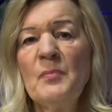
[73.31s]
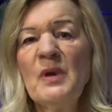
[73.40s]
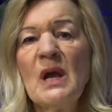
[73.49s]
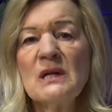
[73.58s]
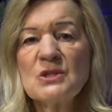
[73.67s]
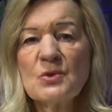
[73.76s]

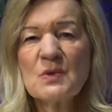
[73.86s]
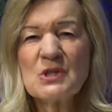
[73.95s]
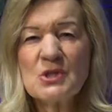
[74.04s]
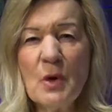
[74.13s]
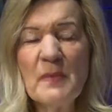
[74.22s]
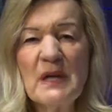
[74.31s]
because there were
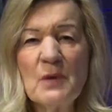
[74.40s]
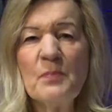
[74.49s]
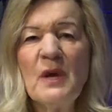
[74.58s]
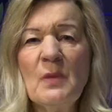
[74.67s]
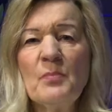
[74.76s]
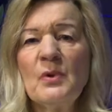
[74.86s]
so many
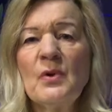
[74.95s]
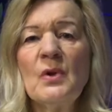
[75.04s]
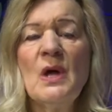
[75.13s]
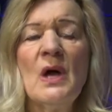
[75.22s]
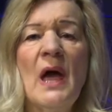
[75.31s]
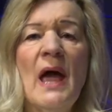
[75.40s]
people
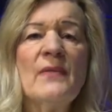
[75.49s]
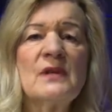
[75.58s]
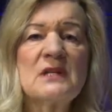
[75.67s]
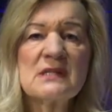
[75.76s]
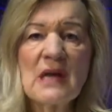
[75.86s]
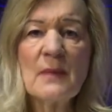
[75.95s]
and the
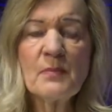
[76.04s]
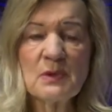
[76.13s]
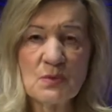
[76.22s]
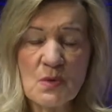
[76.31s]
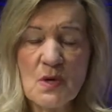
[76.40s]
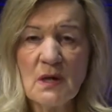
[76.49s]

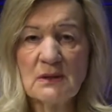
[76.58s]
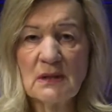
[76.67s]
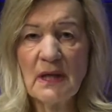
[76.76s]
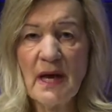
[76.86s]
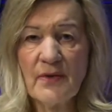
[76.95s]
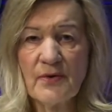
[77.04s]
disciples were all
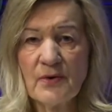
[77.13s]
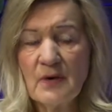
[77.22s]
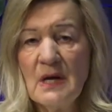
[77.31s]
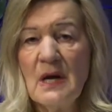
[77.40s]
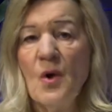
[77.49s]
together,